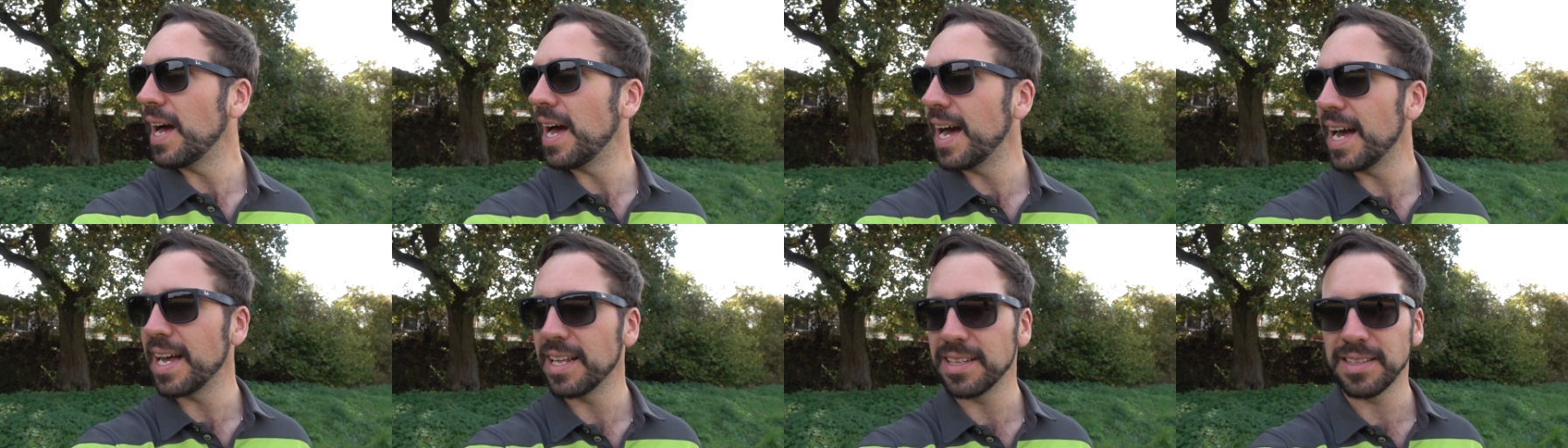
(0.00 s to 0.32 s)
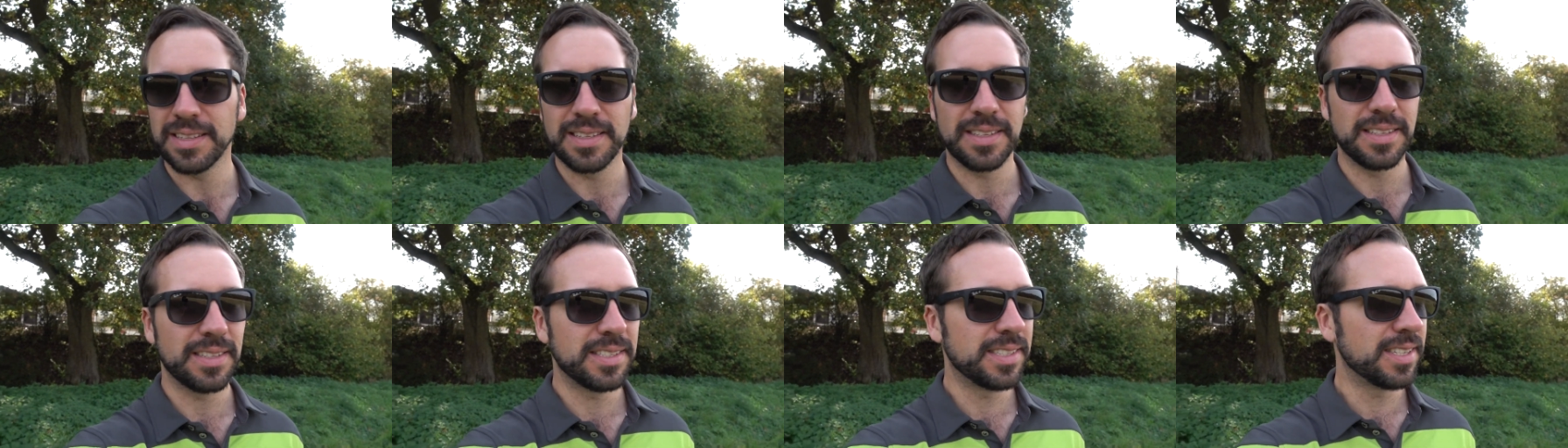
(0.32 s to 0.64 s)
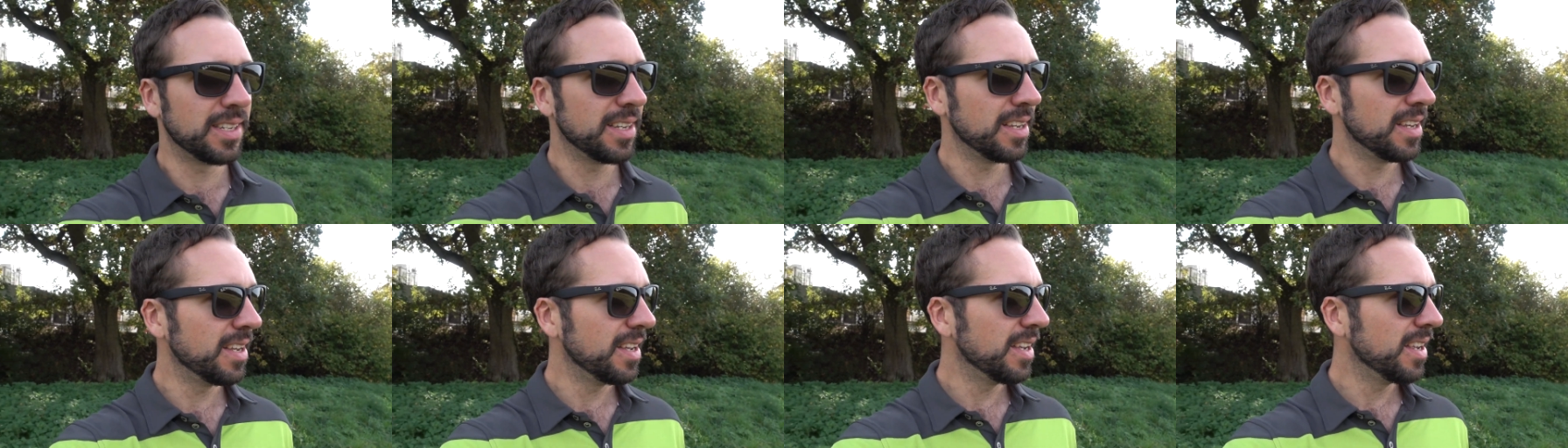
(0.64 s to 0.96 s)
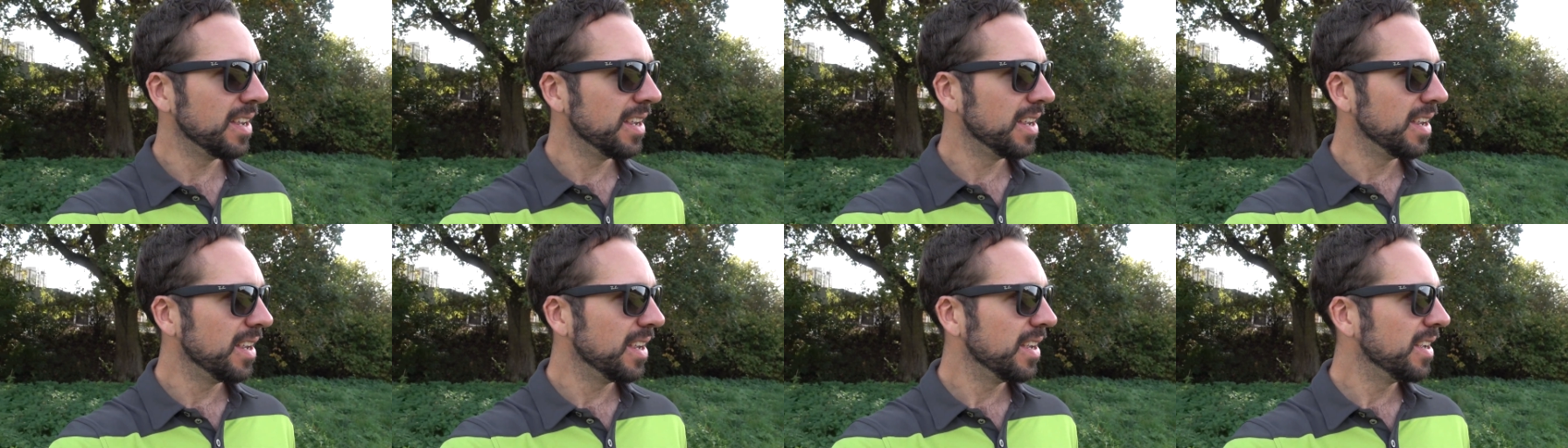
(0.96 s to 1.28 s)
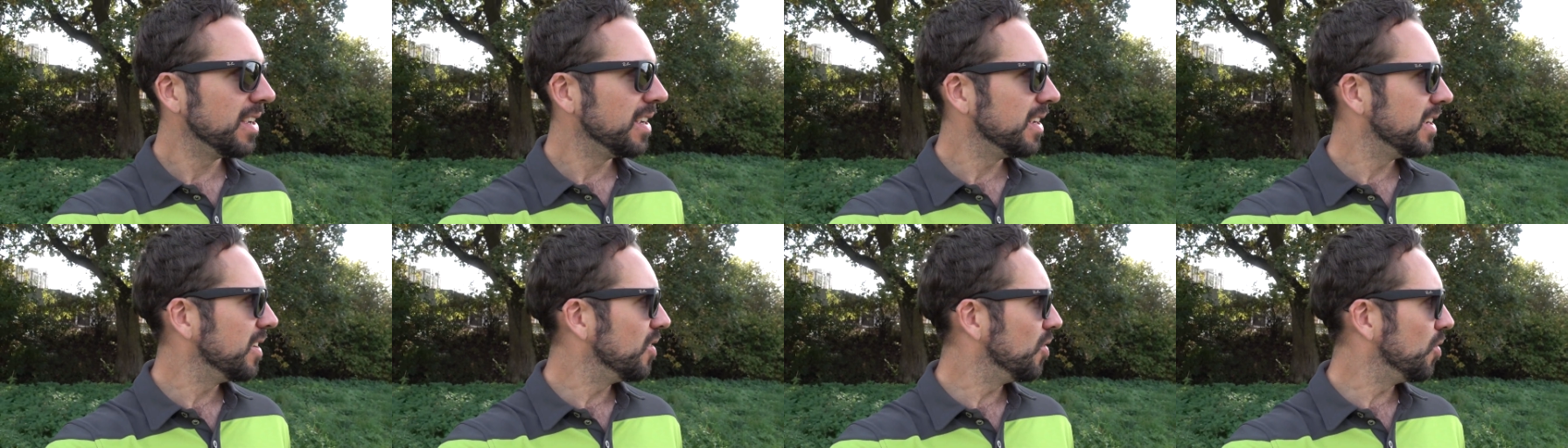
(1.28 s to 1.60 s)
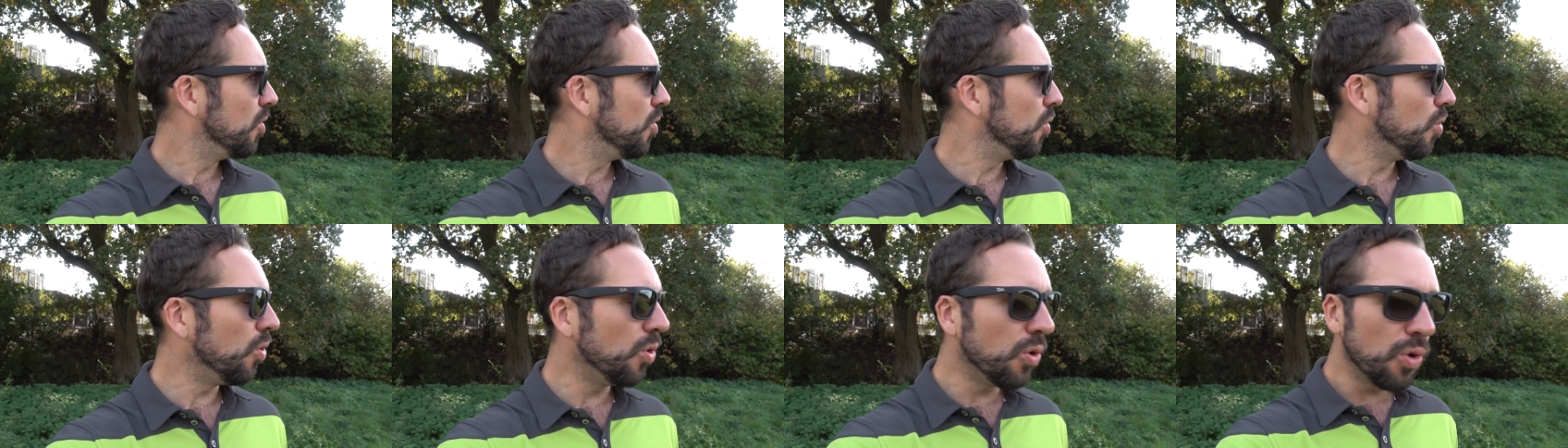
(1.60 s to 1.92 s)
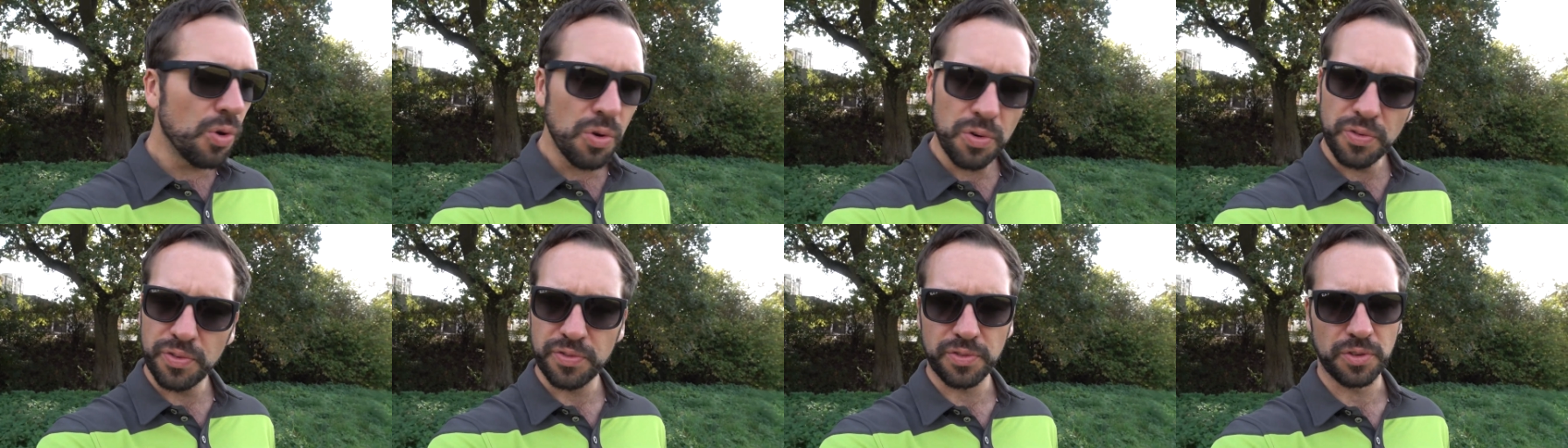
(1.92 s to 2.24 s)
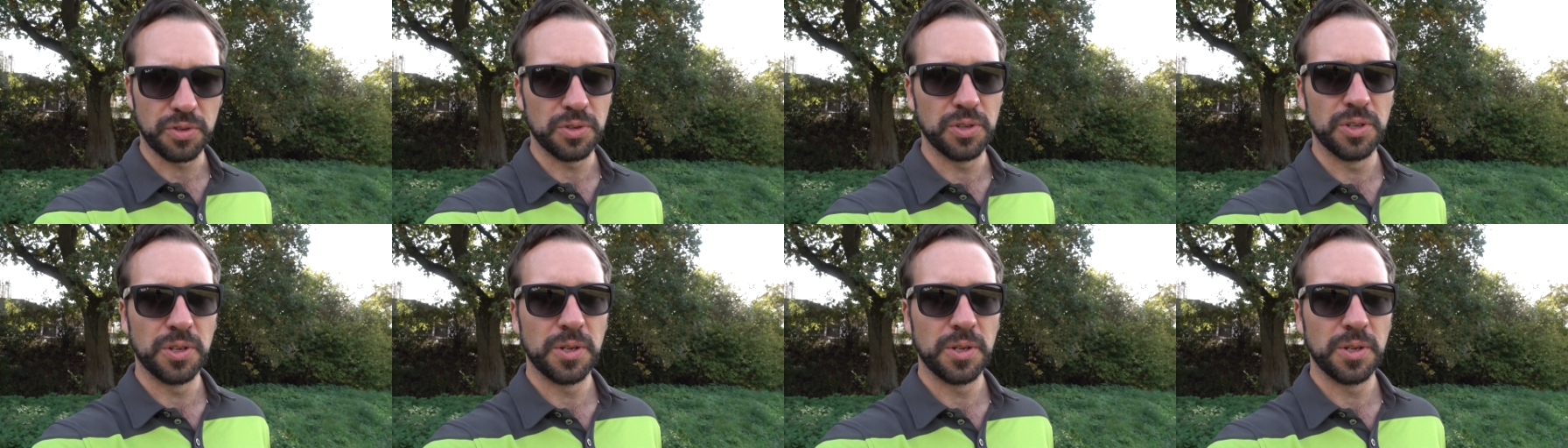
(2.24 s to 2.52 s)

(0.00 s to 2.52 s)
and awful.